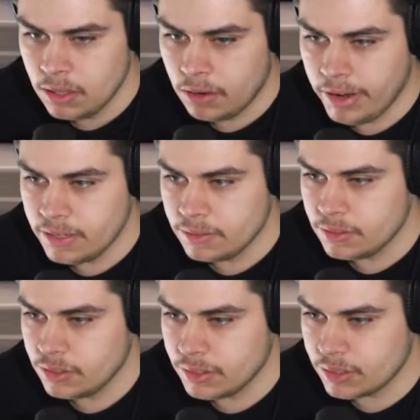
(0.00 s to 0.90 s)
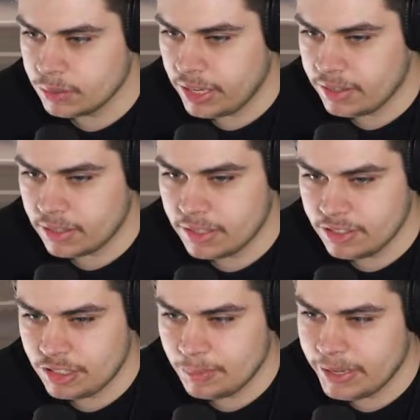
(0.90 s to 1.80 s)
All right, so let's go take on the
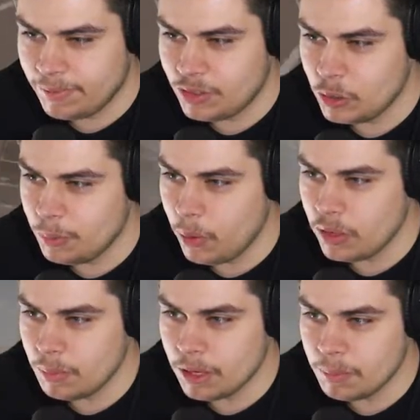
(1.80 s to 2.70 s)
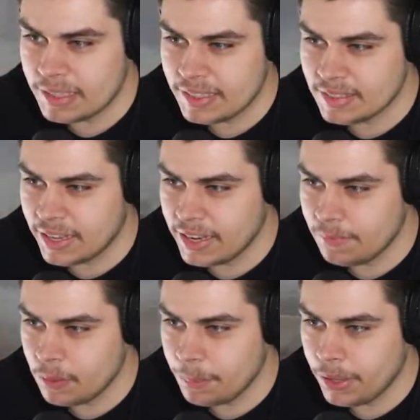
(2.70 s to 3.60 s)
gym. We have two Pokemon, but that's kind of
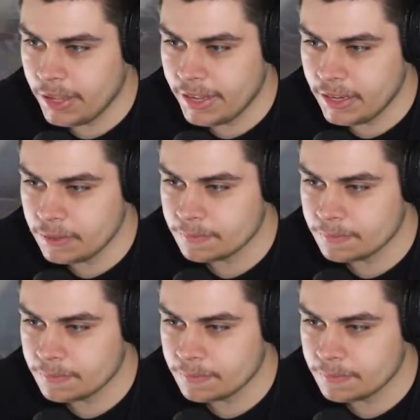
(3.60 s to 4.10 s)
the plan.